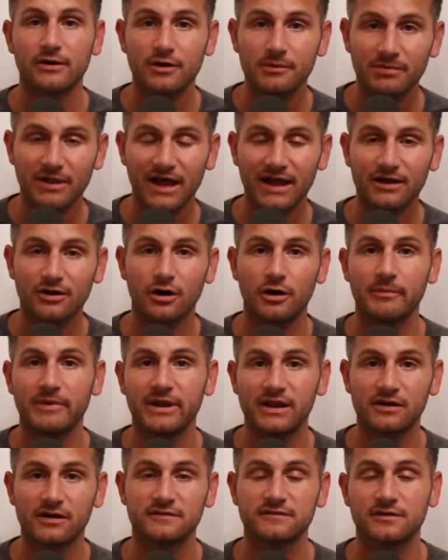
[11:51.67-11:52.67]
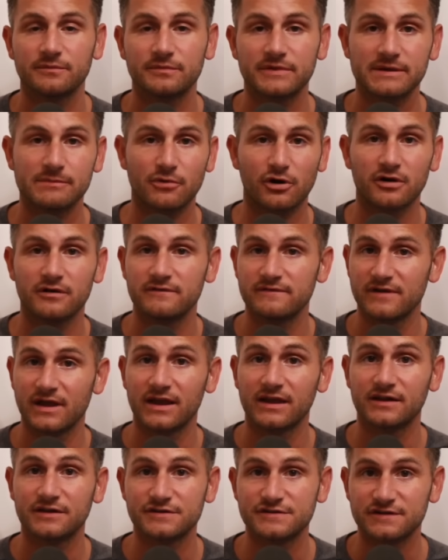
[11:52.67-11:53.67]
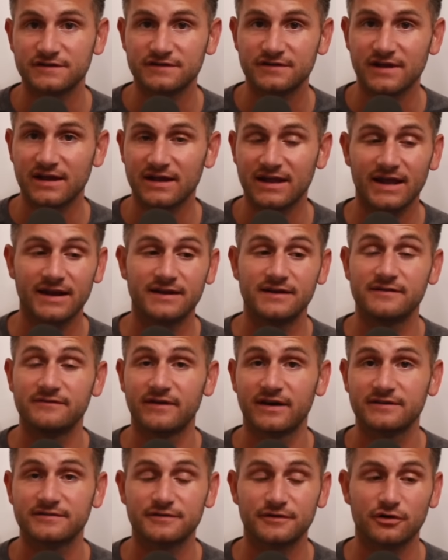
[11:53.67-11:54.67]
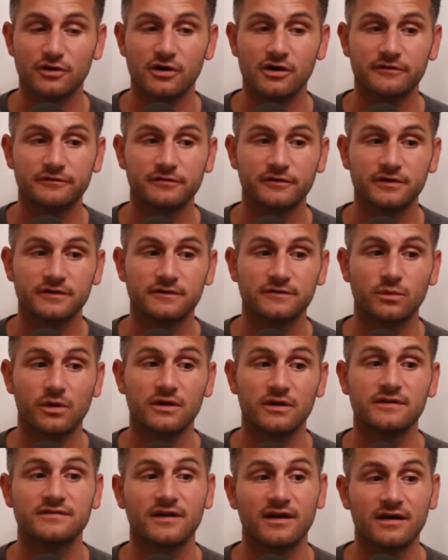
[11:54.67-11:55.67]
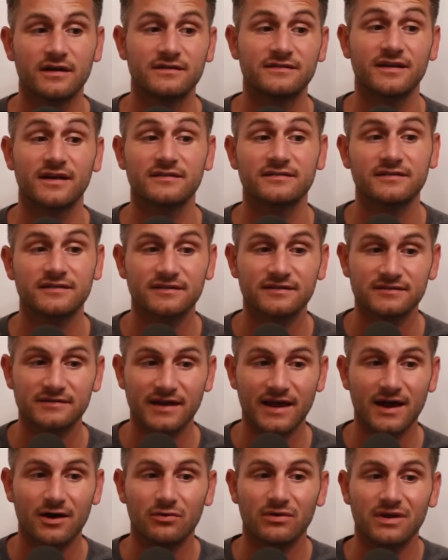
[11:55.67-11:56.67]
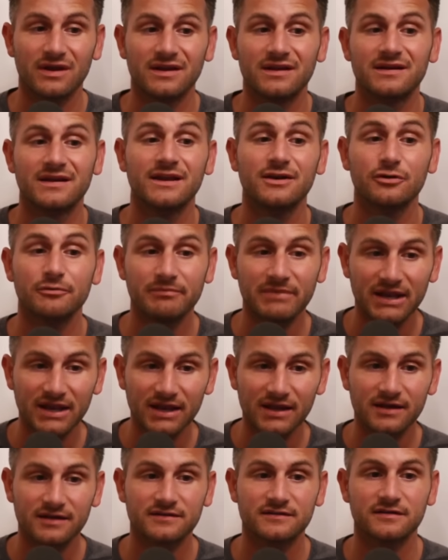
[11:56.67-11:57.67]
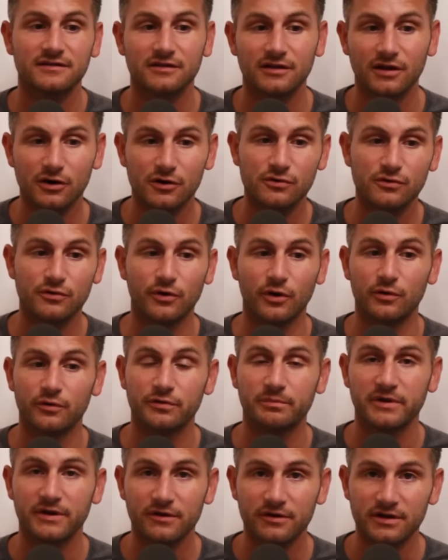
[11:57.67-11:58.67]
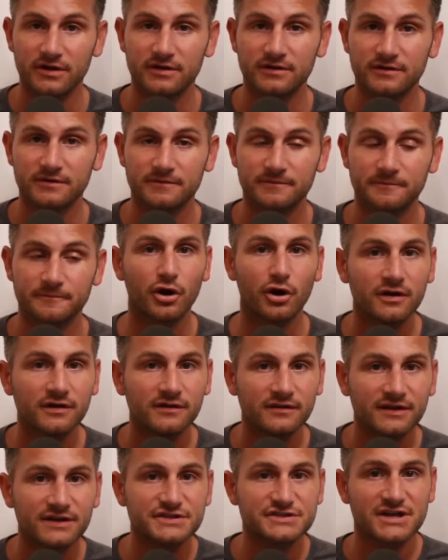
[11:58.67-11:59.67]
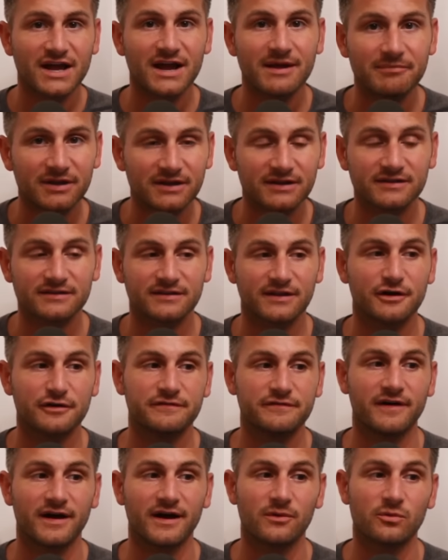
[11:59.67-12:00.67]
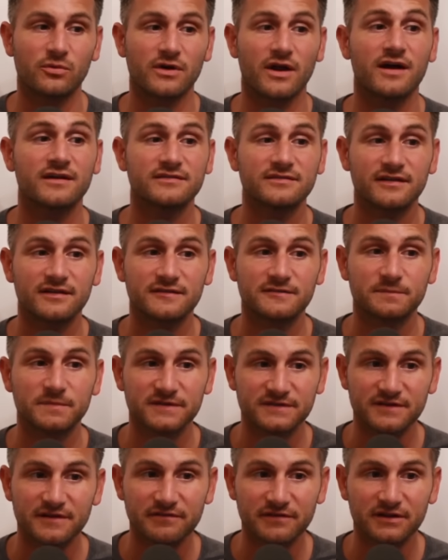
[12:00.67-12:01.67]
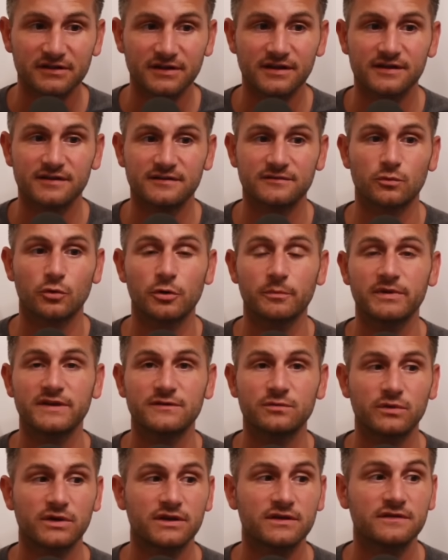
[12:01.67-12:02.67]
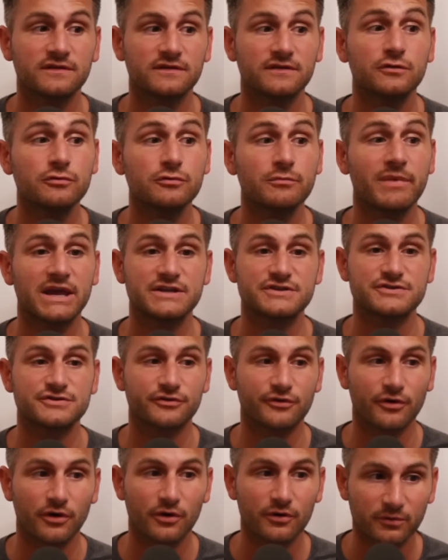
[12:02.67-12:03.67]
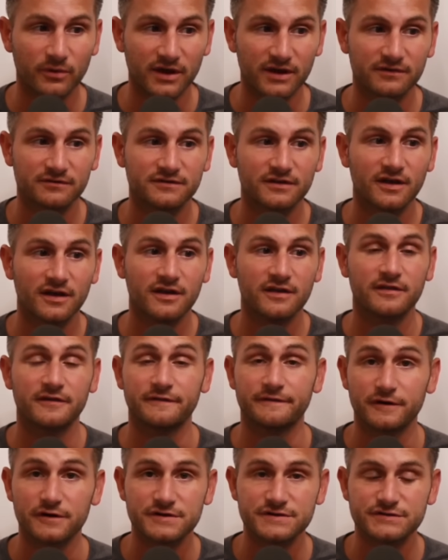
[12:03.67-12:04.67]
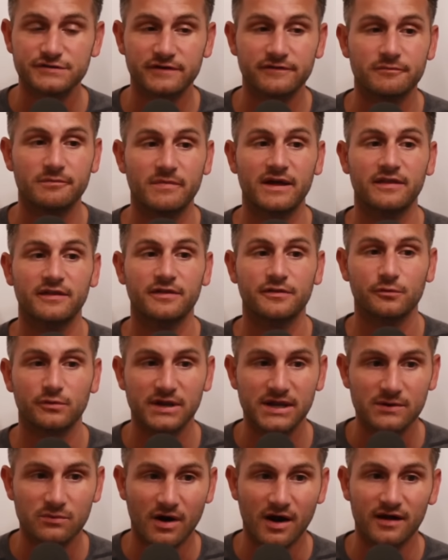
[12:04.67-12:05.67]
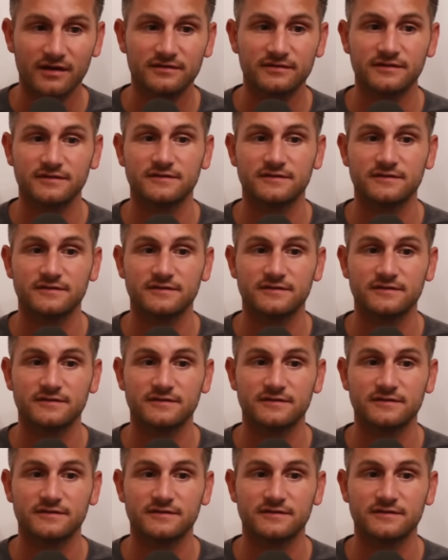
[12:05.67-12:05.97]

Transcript: Gary Black commented on something Martin Viecha just said at an investor conference, where he said Tesla is now in an intermediate to low growth period. Martin did chime in and clarify. What I said specifically is we're between two major growth waves, the first driven by the 3NY